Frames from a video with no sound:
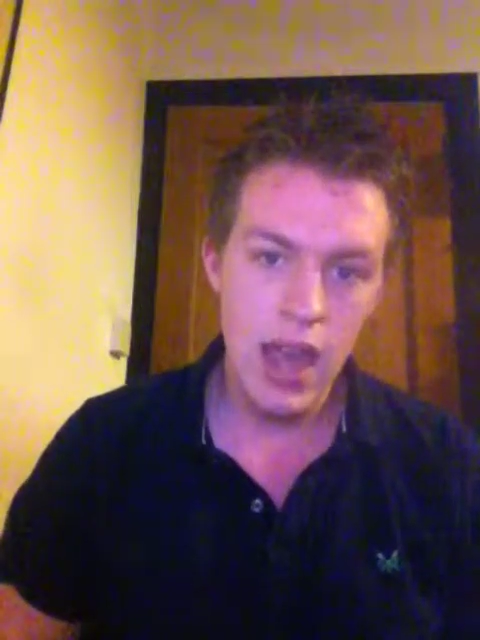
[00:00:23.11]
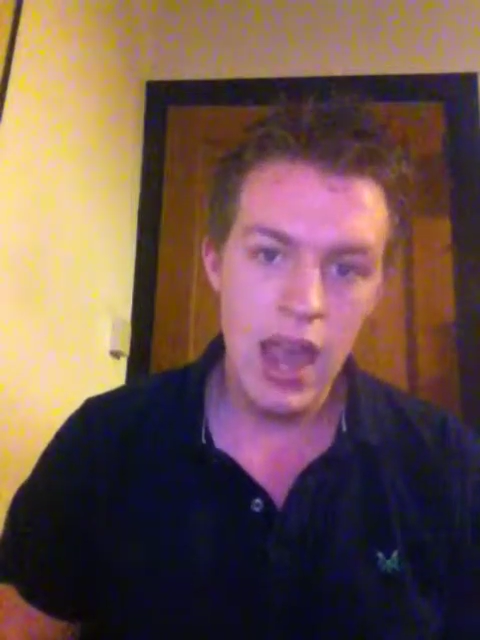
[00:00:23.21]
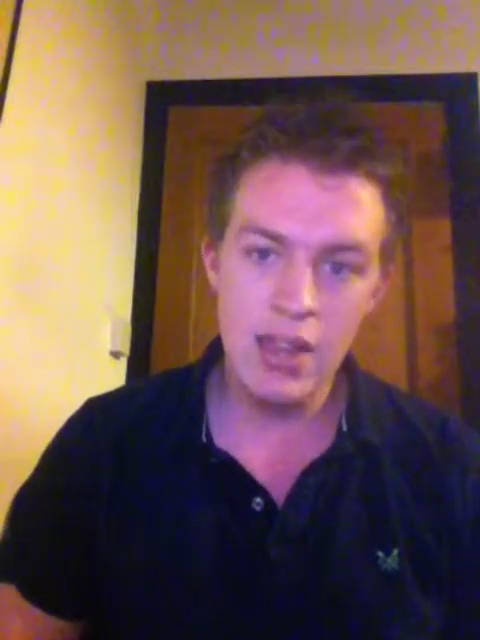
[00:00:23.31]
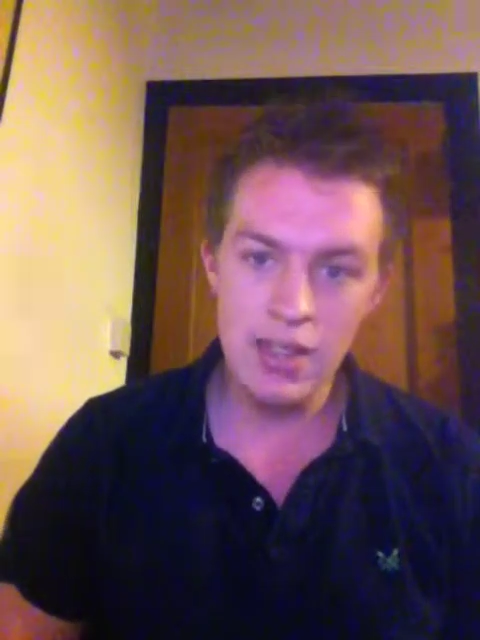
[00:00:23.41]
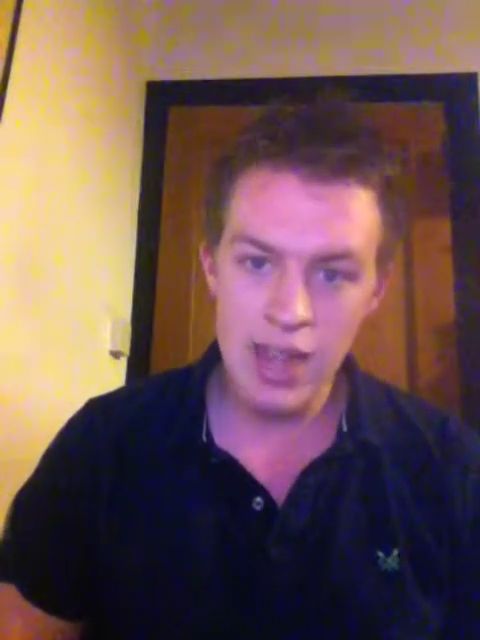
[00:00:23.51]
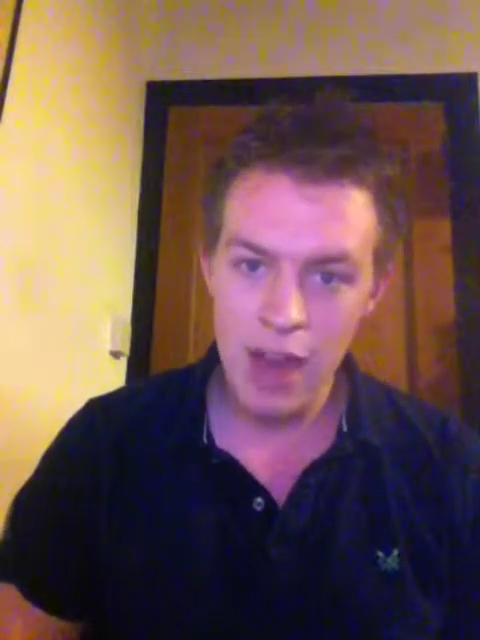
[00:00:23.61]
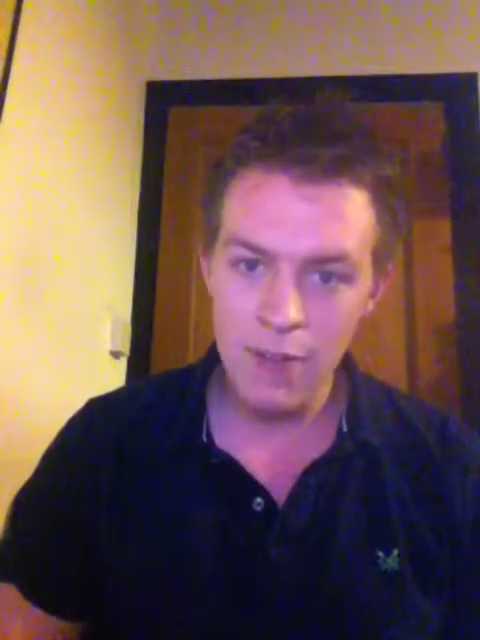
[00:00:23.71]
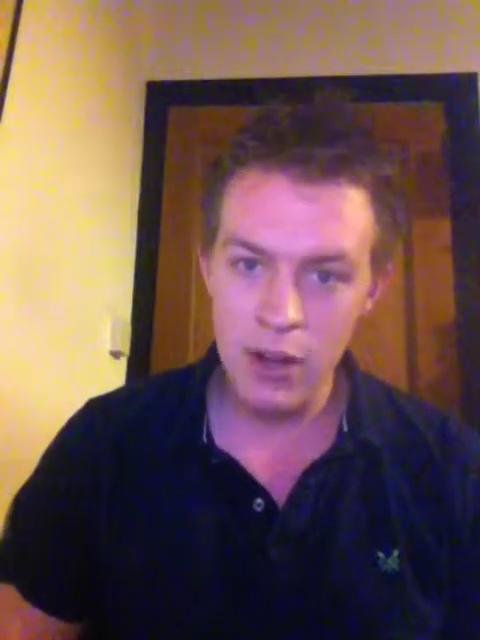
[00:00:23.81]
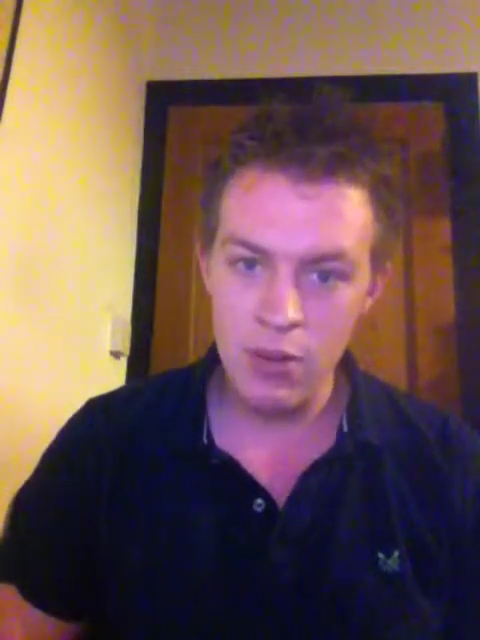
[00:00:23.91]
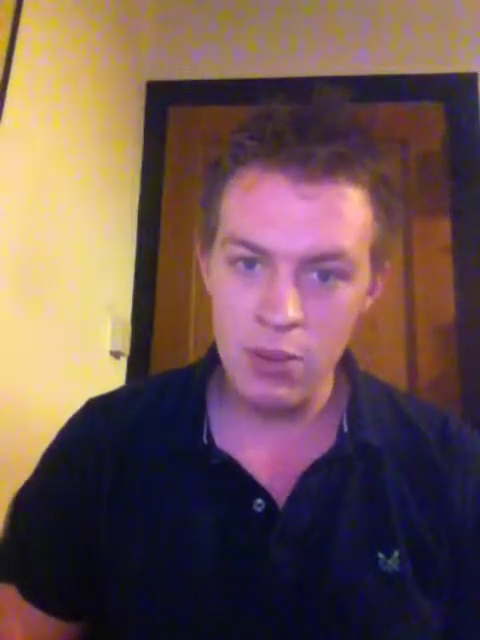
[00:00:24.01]

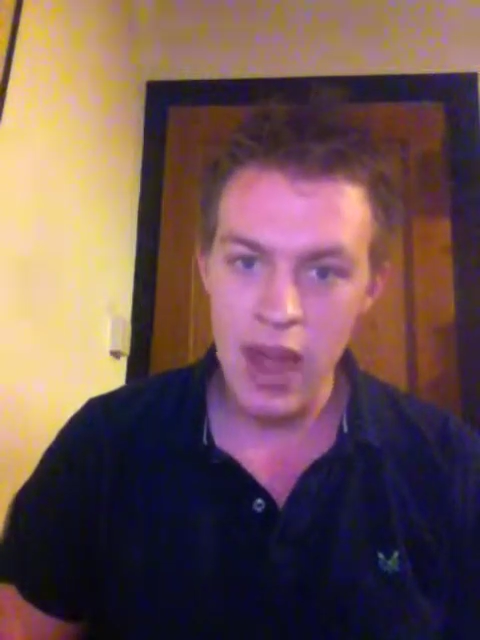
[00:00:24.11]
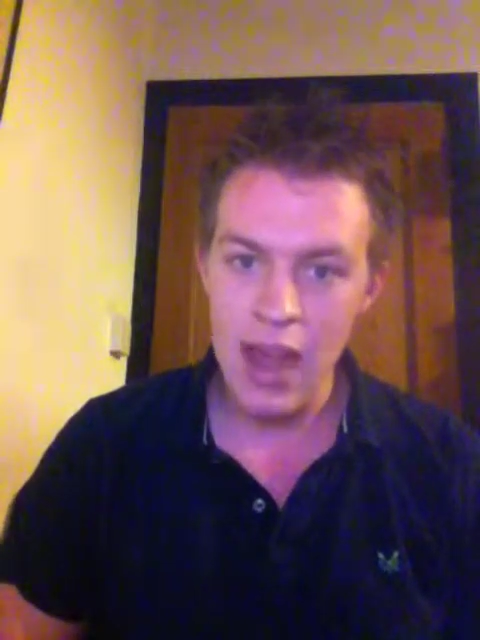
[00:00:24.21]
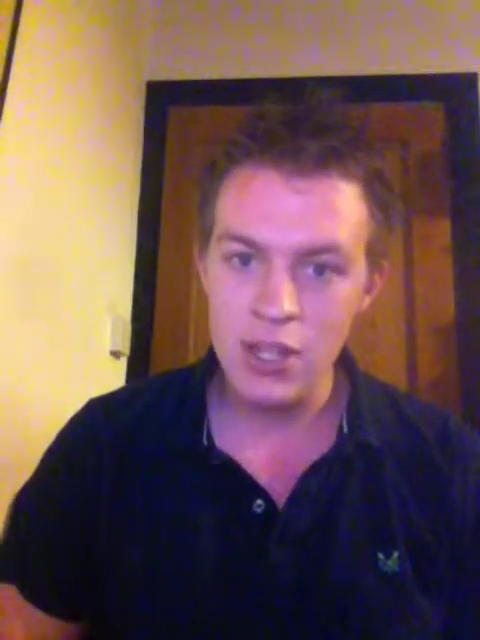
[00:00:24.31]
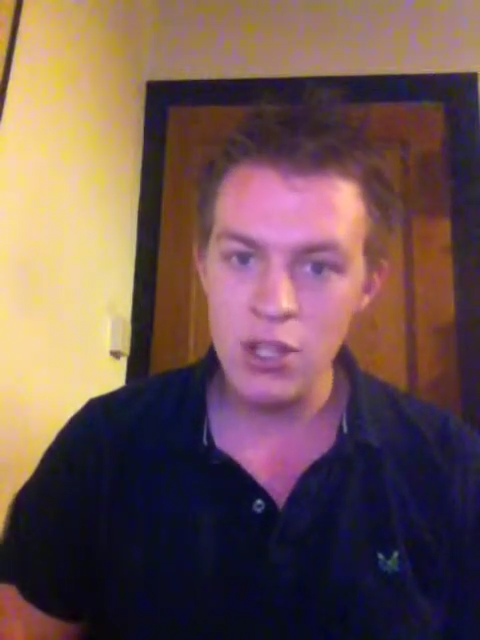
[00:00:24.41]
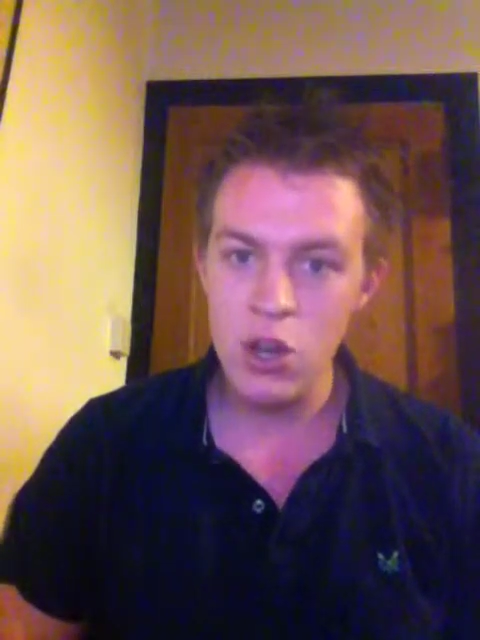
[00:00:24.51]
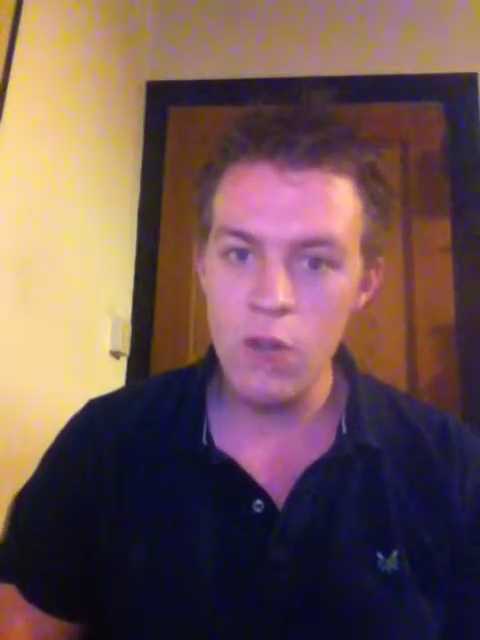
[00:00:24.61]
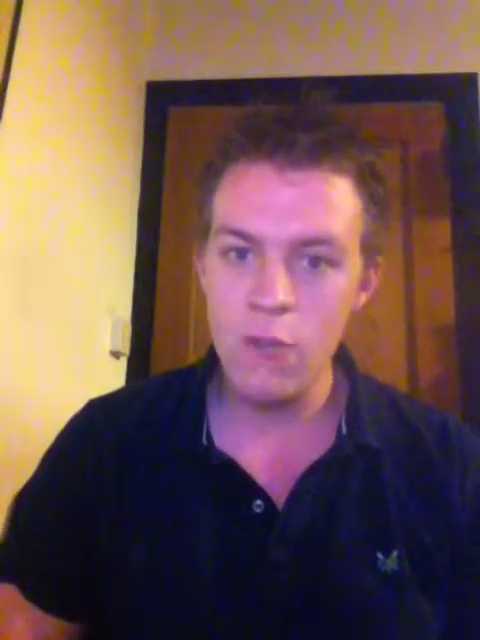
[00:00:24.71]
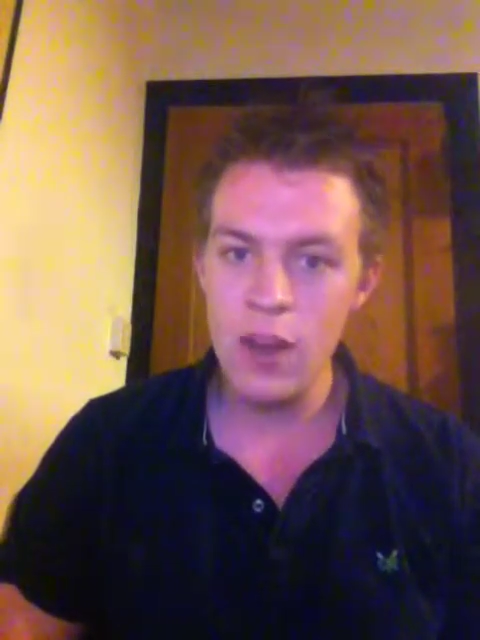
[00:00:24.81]
Endeavour blasts off